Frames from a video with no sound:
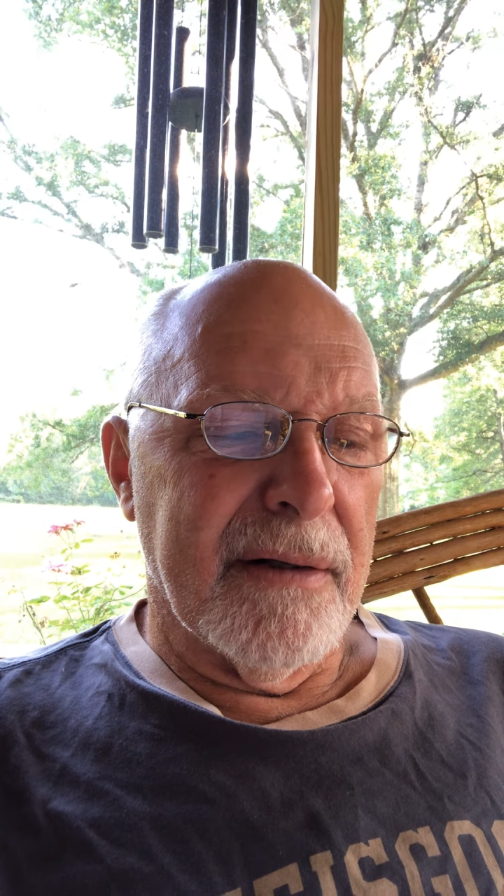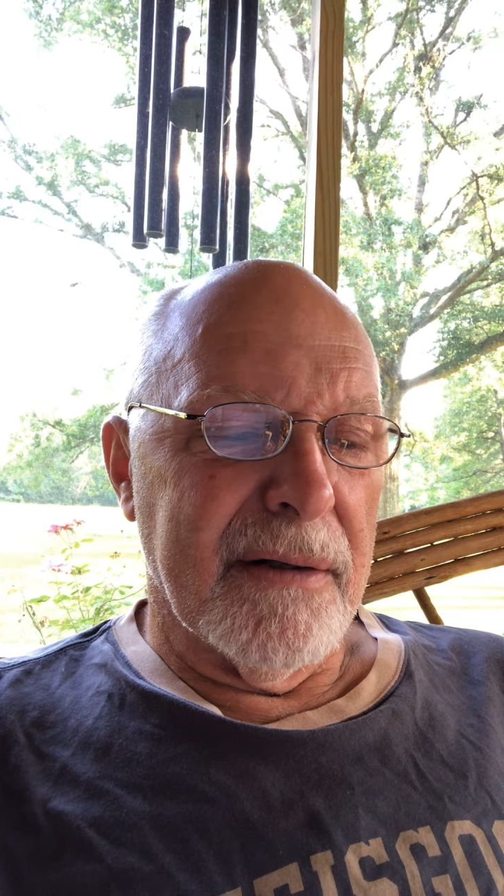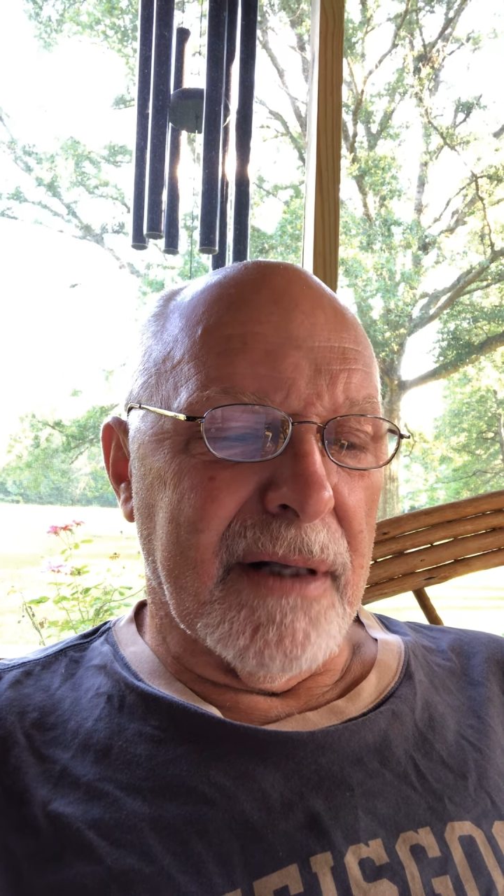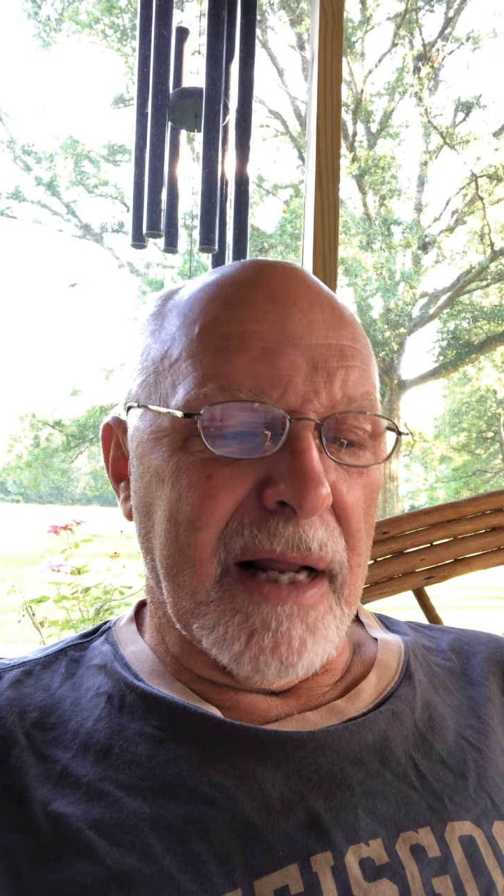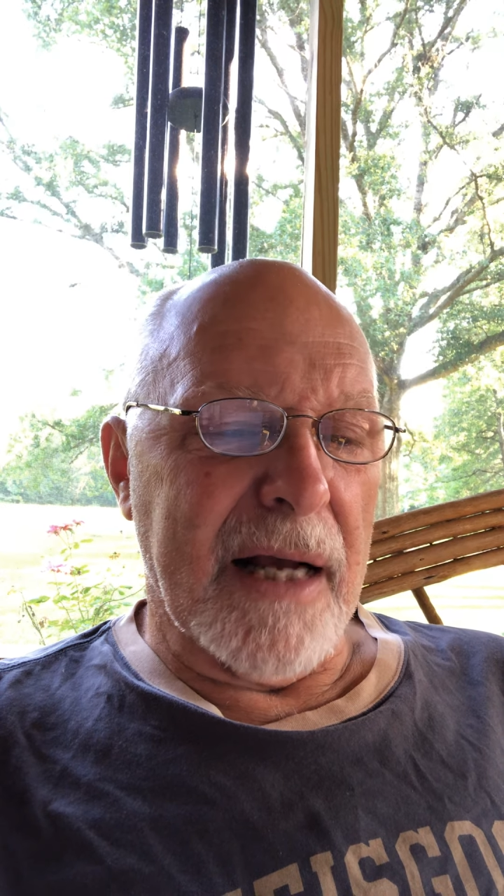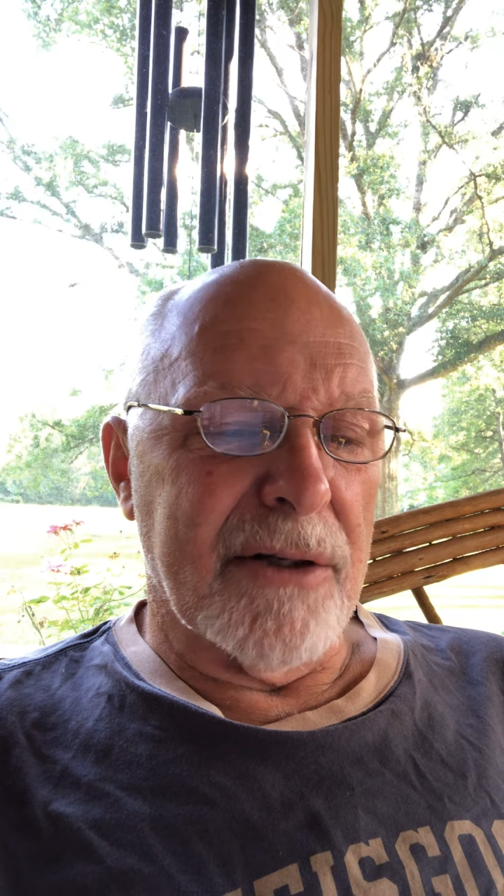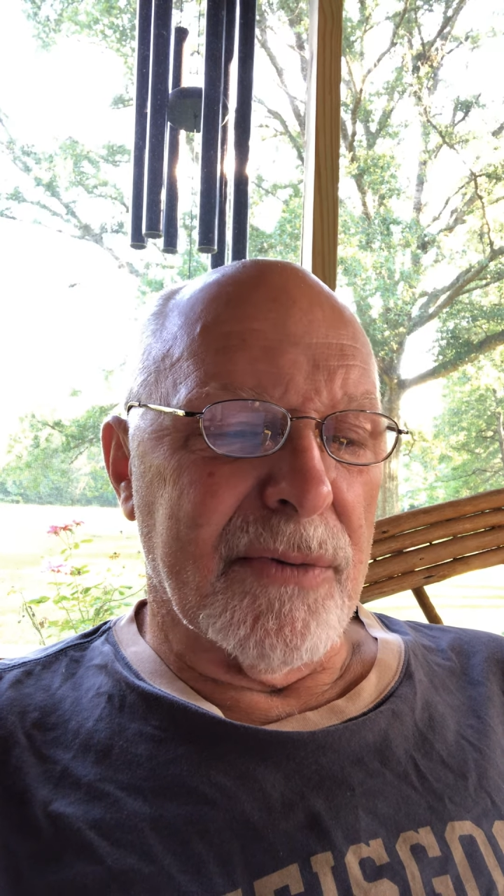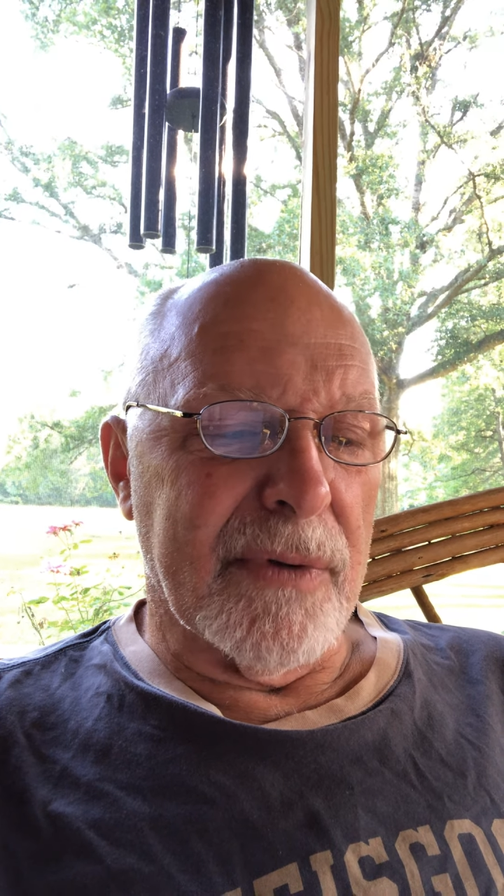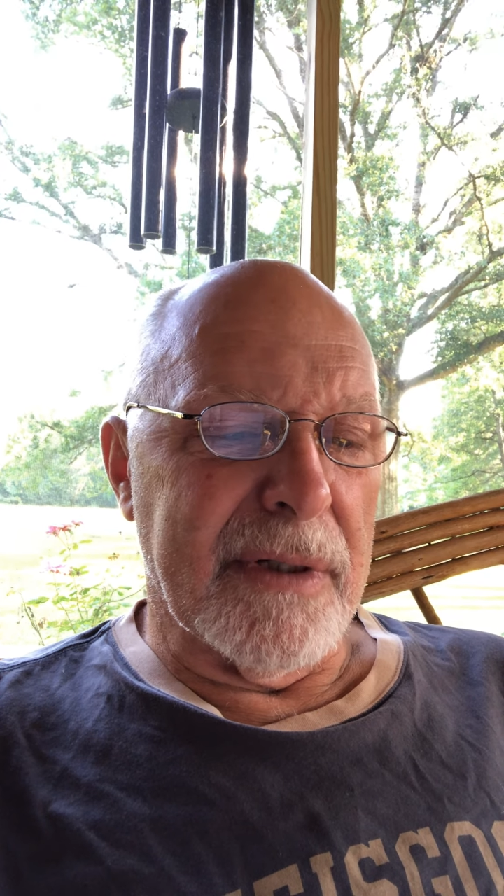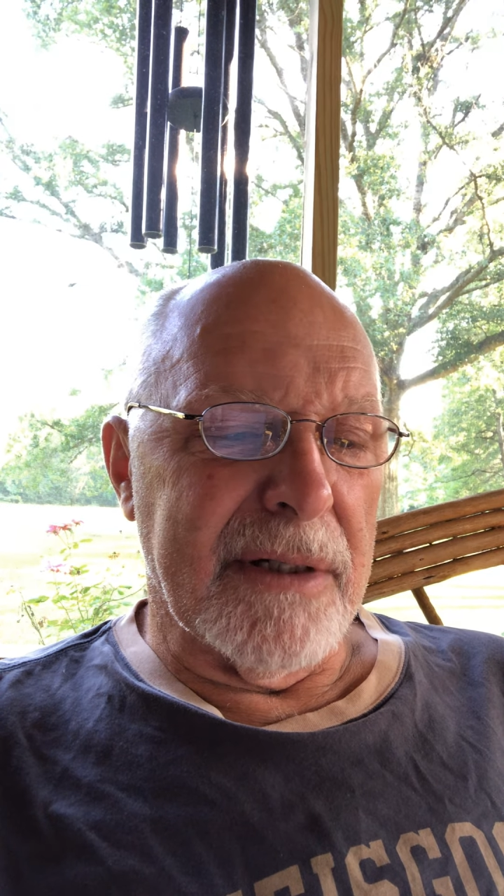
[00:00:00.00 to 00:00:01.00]
The next
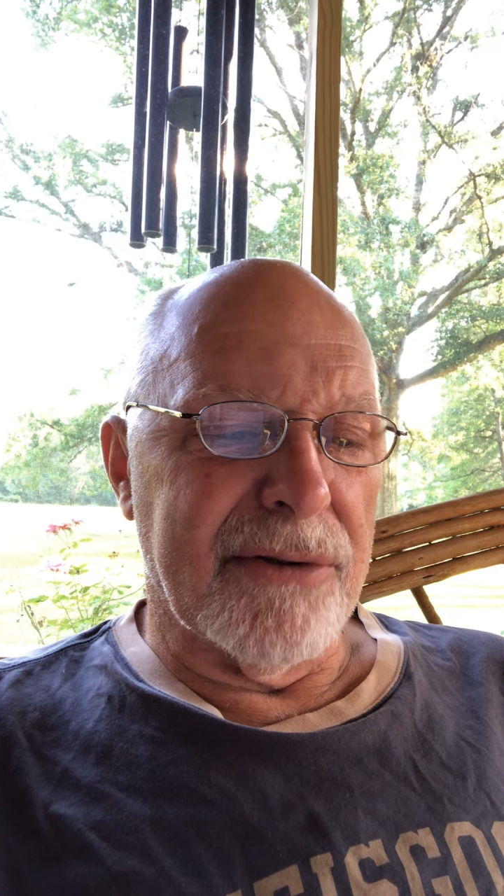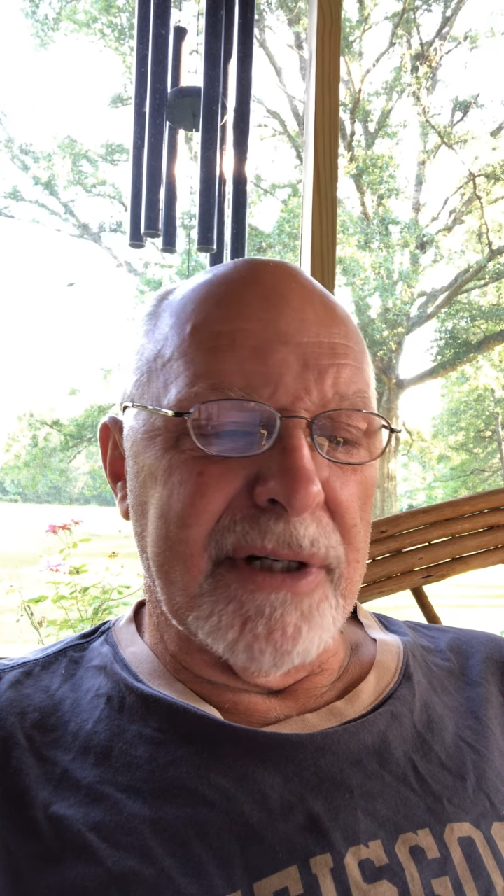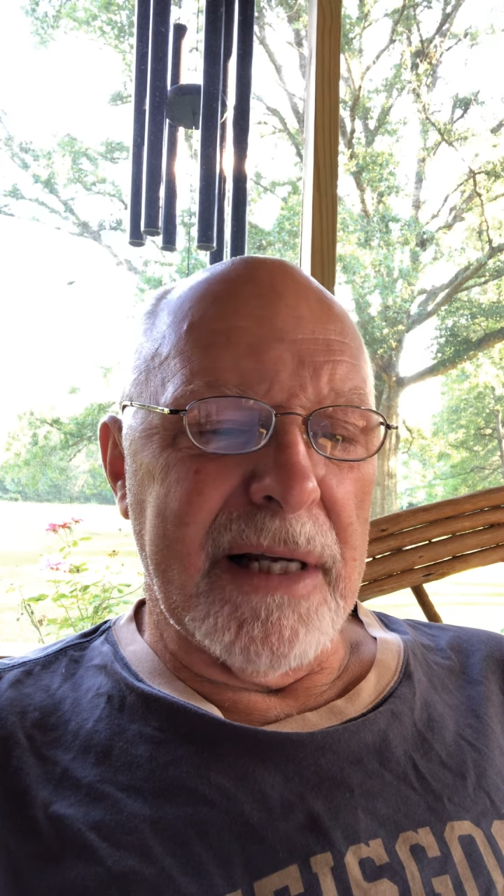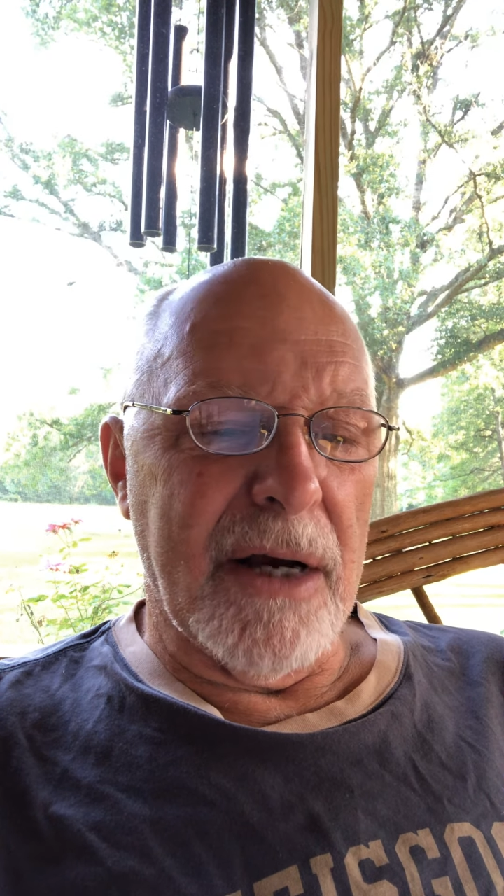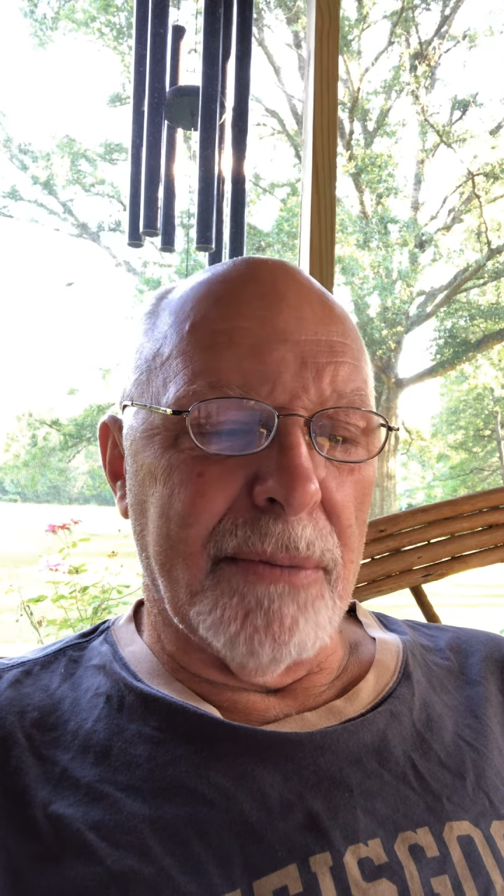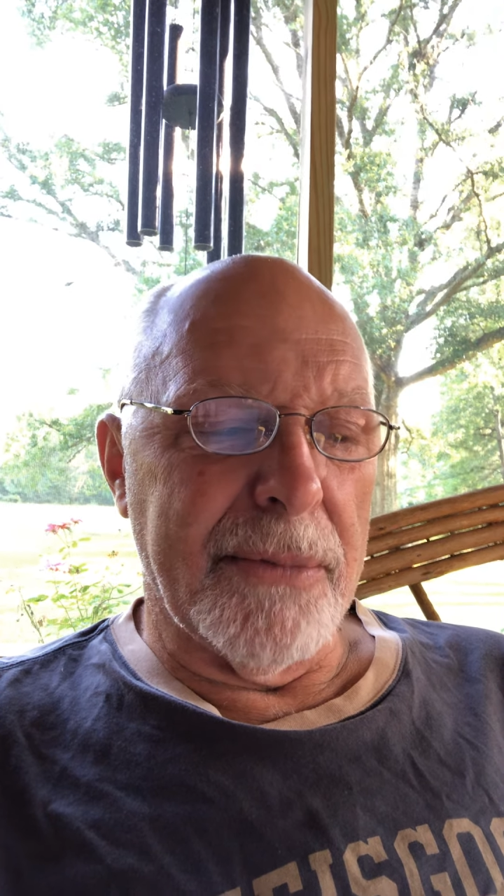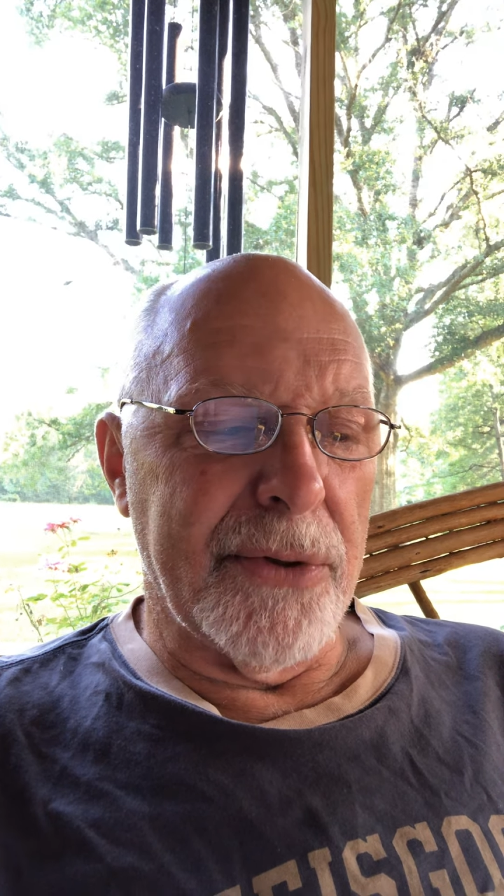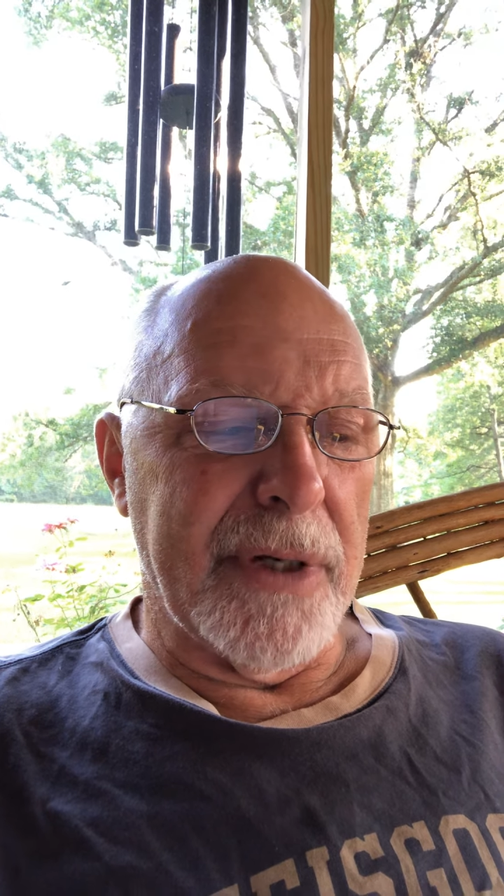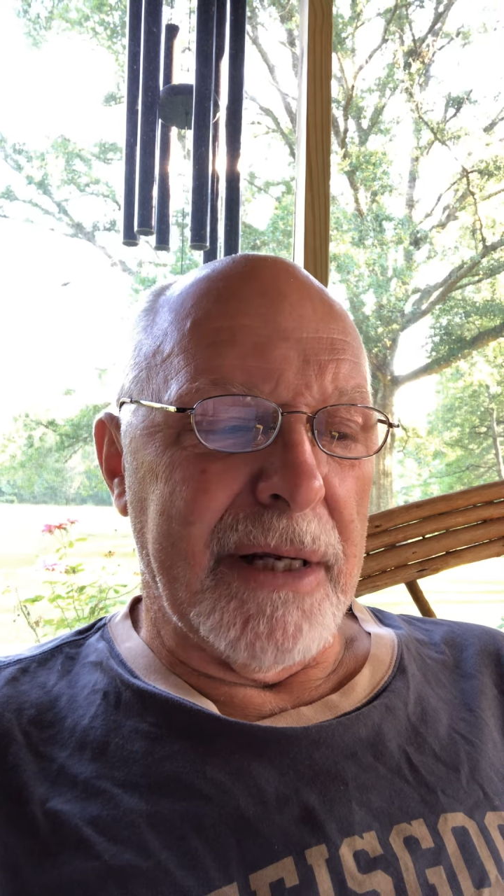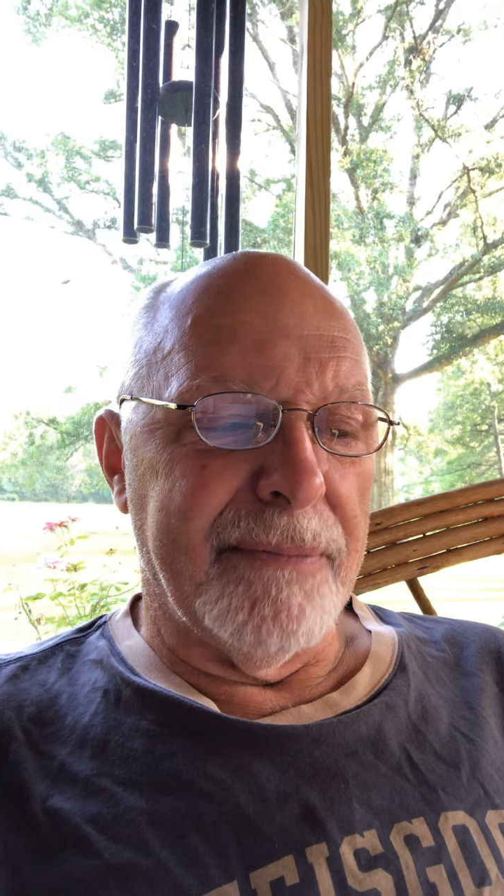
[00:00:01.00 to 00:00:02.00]
one is D.L.
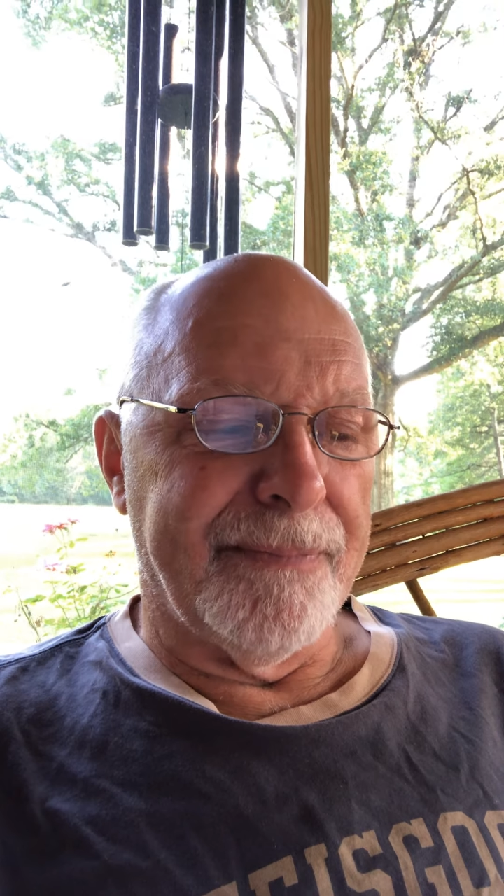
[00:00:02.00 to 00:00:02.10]
Moody.